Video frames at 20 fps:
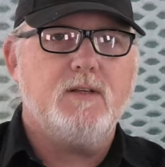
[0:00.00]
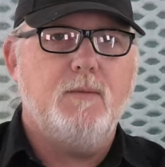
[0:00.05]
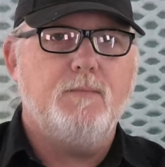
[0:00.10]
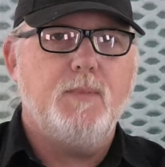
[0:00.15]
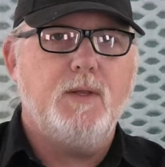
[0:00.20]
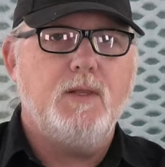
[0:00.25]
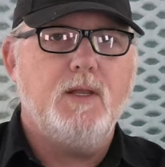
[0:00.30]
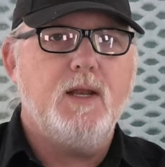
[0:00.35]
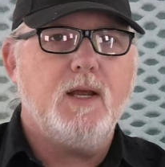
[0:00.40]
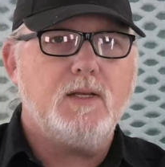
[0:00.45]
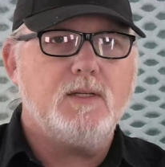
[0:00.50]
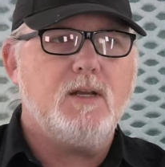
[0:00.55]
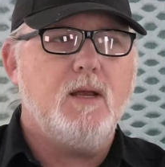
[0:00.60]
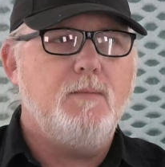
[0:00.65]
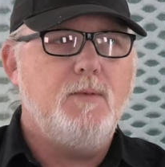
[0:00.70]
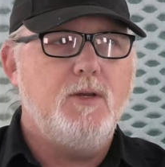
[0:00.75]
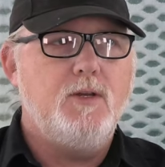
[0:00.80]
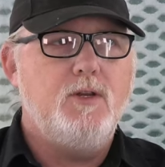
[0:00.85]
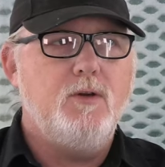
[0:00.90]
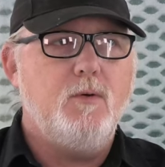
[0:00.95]
something, the next
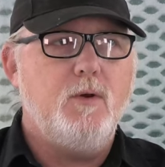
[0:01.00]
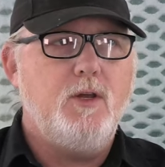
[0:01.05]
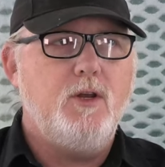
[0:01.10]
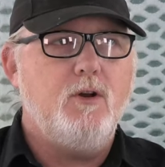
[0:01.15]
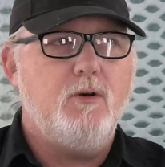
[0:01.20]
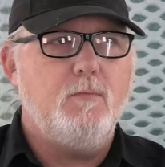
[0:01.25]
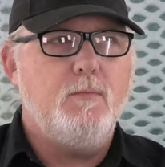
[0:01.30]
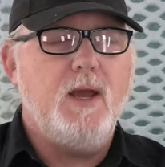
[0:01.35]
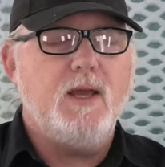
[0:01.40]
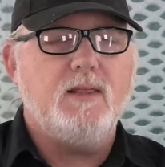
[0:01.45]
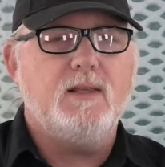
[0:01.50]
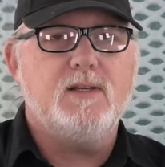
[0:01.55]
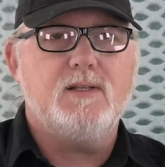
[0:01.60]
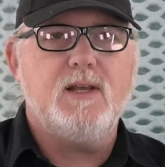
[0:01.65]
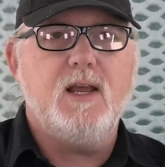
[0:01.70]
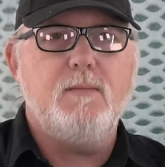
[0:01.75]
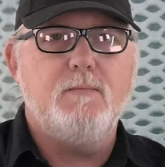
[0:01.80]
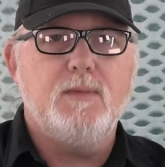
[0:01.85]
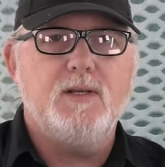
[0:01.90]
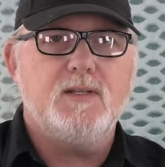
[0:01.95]
time you do it, you don't make the
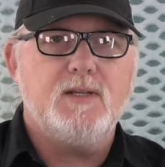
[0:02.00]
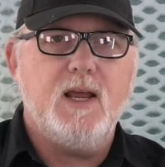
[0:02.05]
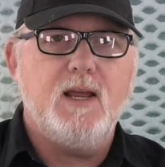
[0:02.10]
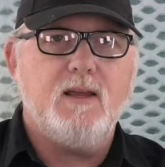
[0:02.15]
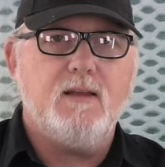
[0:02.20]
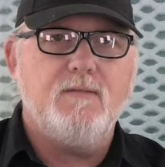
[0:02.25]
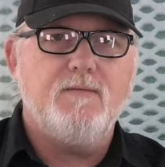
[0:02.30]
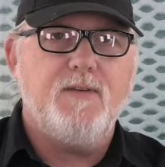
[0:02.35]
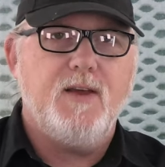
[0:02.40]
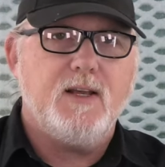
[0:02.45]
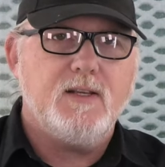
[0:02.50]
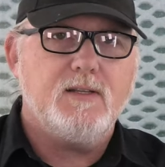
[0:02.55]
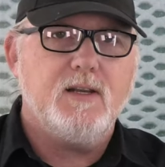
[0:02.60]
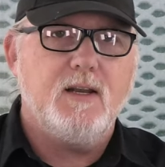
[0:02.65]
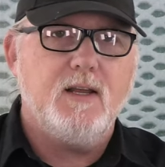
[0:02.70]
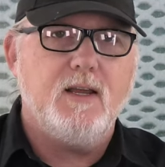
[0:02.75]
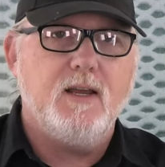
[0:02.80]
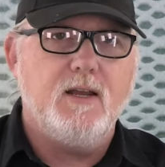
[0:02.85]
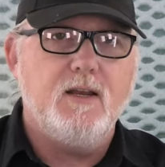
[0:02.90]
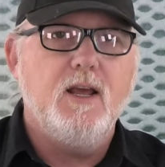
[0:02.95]
same mistake and fix
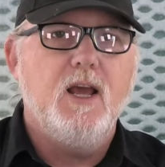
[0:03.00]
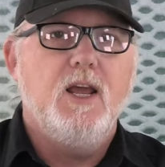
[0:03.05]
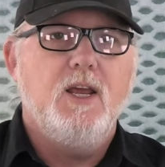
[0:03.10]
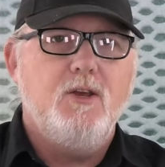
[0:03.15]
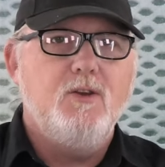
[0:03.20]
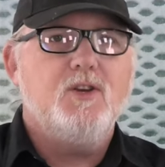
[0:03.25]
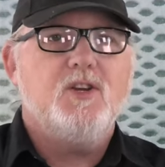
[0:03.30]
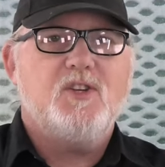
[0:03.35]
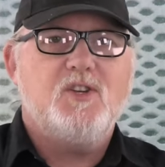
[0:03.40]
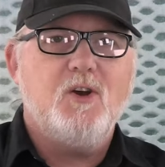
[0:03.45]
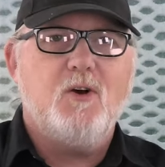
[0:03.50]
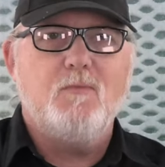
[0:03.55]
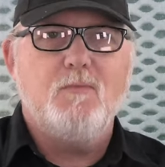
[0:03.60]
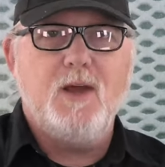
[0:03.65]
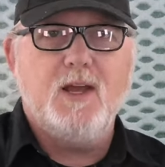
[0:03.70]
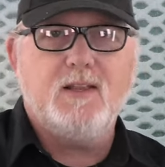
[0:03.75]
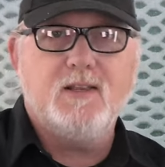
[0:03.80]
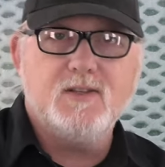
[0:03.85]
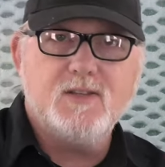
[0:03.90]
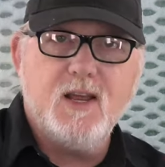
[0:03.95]
it again. You just don't
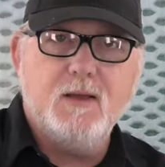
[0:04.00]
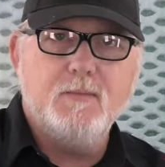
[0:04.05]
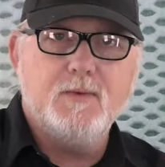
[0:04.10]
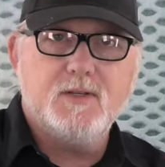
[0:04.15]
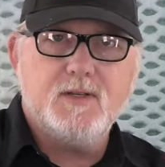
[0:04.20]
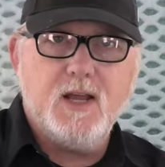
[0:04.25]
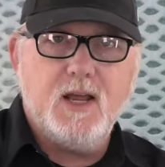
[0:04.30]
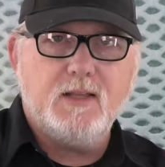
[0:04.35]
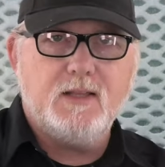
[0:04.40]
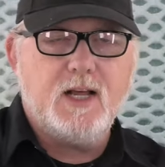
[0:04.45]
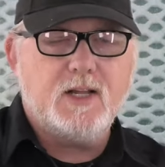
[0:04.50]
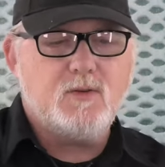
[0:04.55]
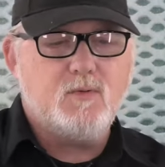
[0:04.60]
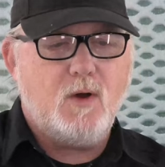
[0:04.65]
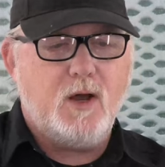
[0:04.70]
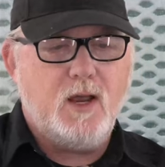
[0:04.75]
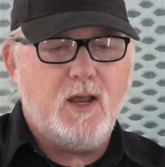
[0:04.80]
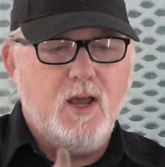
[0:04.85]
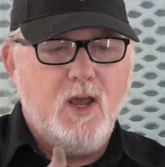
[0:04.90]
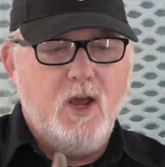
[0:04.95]
make the same mistake. That's
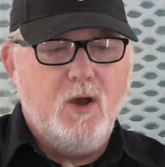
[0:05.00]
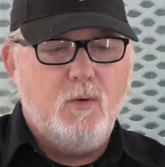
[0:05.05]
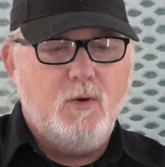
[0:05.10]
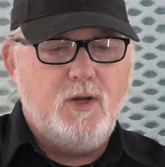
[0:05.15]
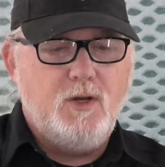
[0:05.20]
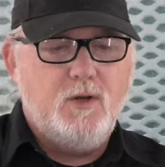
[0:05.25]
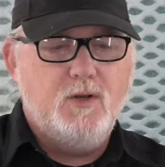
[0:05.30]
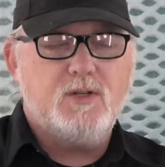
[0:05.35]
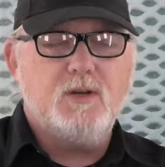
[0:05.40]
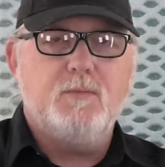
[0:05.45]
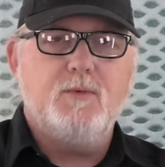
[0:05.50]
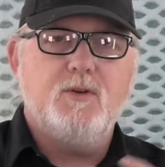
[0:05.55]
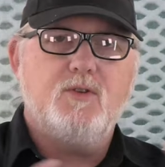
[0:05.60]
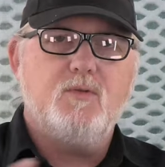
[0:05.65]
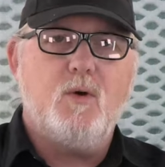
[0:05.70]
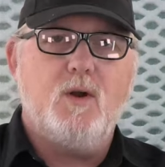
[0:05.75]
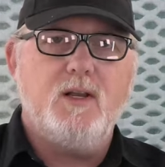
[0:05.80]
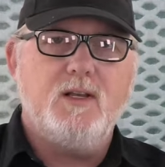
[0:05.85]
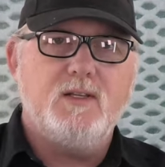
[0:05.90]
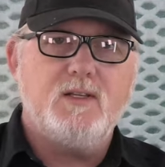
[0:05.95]
why when you do something in
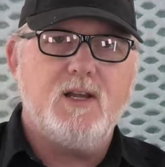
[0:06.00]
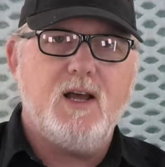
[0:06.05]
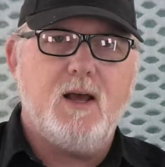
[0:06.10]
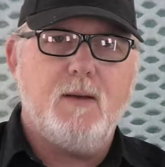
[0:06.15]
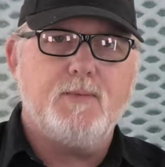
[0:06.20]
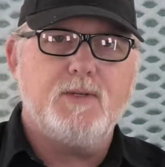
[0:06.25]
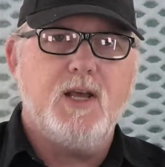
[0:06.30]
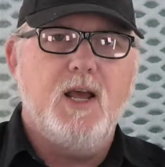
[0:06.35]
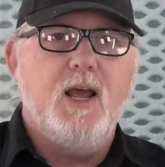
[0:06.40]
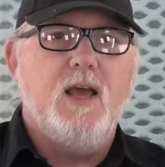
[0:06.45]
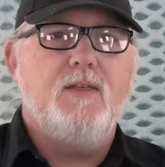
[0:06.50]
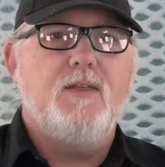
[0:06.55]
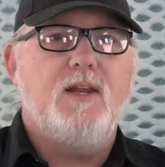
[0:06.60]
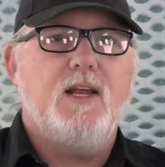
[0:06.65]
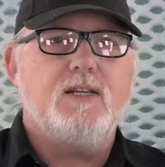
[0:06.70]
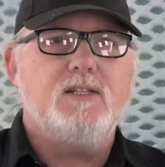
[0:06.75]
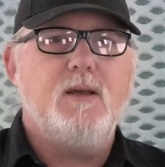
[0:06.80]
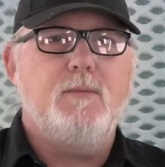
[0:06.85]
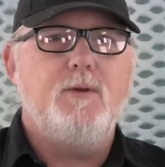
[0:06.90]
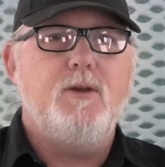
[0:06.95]
20 steps and the
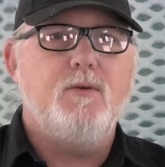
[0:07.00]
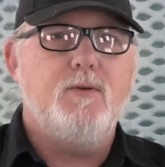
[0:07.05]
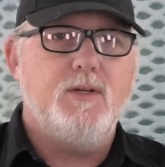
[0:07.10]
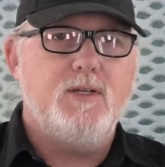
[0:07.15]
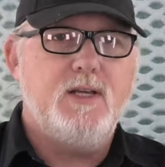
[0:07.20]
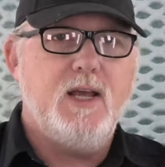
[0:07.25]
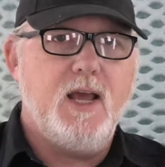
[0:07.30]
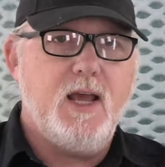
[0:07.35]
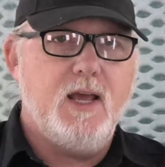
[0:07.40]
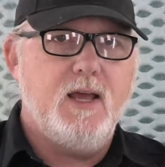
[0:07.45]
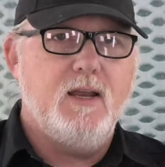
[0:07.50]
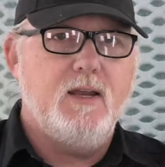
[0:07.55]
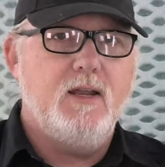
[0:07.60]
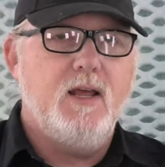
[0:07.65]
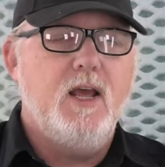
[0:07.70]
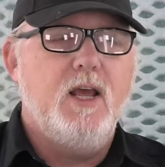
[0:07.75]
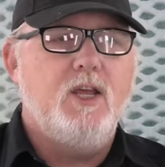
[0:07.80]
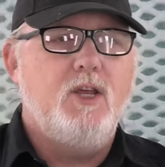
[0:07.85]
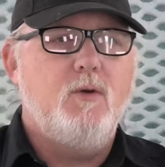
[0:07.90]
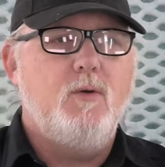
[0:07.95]
next time you do it in 10,
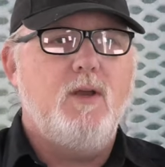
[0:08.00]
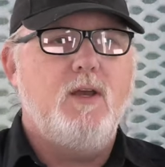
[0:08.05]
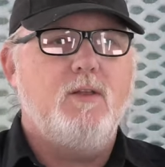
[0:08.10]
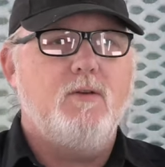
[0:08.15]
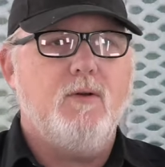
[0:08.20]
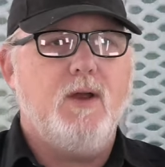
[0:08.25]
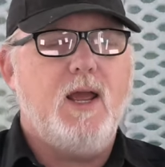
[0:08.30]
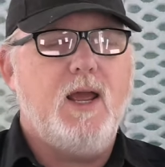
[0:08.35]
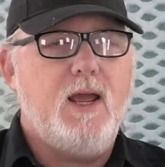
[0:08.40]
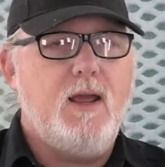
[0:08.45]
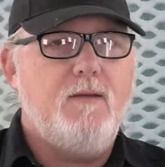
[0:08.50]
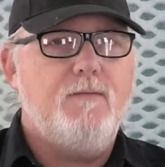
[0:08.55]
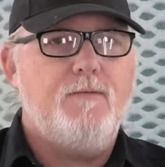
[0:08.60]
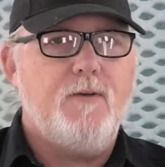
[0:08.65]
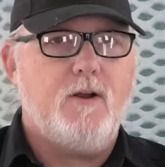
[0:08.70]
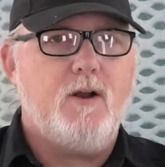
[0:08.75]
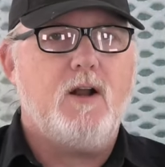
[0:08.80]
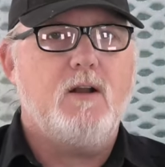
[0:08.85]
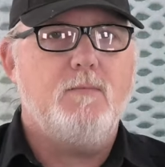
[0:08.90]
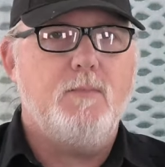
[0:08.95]
you either A,
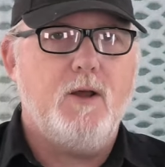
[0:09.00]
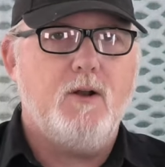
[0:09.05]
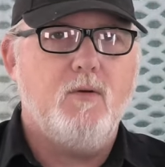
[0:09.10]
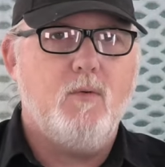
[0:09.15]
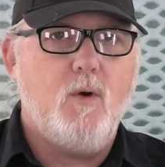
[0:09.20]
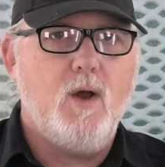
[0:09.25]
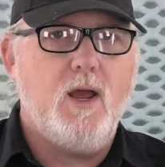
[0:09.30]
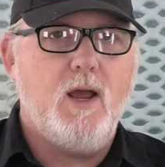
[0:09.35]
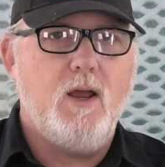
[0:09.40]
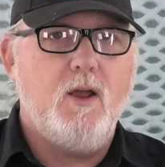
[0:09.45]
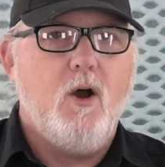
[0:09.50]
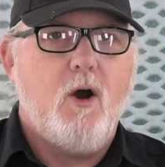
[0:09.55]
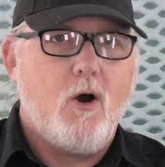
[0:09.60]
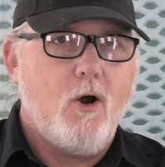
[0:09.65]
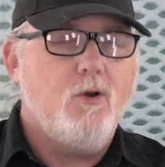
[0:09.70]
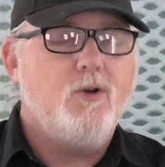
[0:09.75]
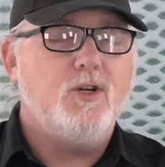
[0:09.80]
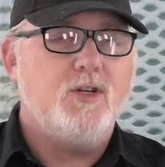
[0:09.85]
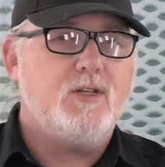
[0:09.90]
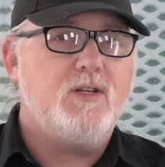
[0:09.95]
figure out a better way,
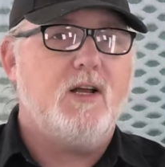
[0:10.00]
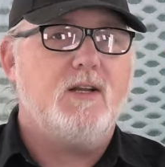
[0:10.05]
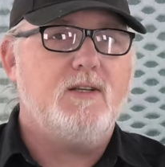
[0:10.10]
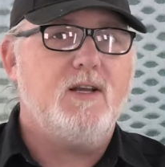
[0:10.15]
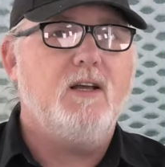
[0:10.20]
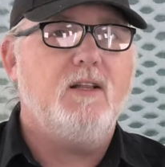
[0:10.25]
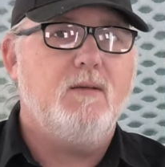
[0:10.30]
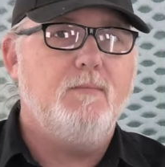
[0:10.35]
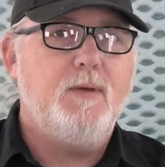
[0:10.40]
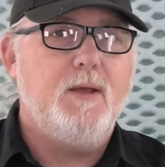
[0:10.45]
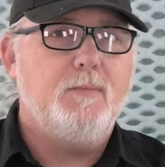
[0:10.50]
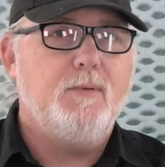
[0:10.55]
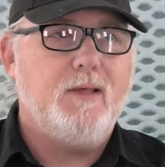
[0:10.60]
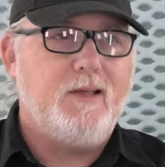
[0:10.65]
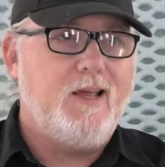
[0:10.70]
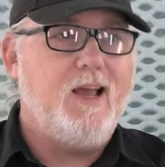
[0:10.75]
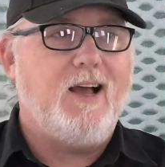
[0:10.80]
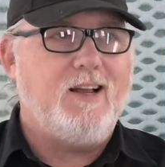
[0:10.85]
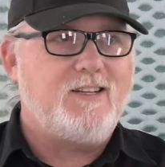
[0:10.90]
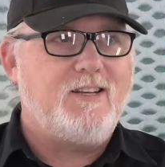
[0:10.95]
or you're just not telling people,
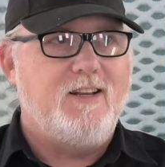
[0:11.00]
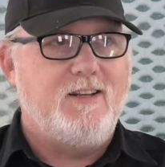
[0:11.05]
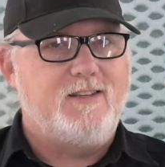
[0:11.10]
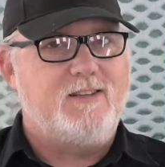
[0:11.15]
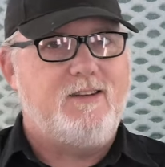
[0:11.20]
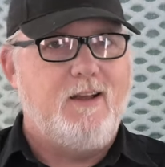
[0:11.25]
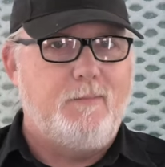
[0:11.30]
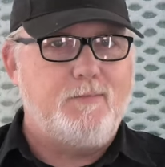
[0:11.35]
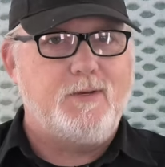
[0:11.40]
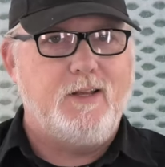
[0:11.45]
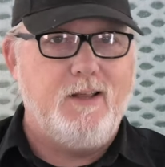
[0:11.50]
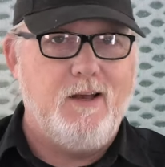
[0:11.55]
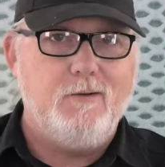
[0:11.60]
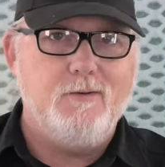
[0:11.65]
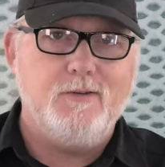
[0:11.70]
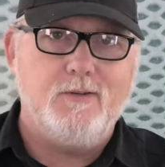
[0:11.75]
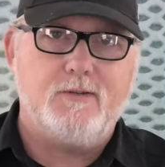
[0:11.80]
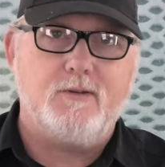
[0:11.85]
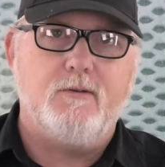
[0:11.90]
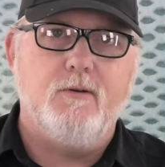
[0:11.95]
that, yeah, 10 steps, so that
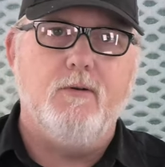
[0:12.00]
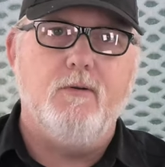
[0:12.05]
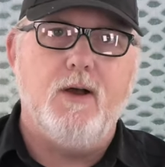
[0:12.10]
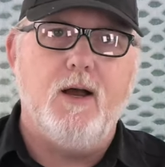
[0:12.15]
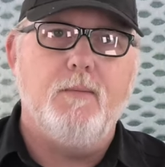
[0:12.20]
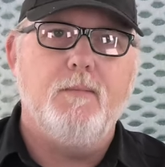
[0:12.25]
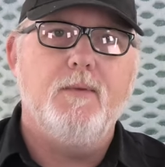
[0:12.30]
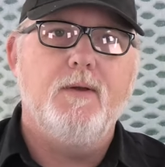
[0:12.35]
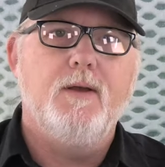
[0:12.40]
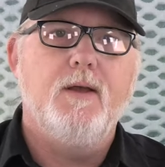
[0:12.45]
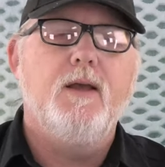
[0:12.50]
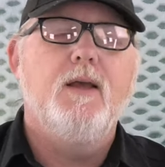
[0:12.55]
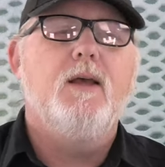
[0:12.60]
was a screw up.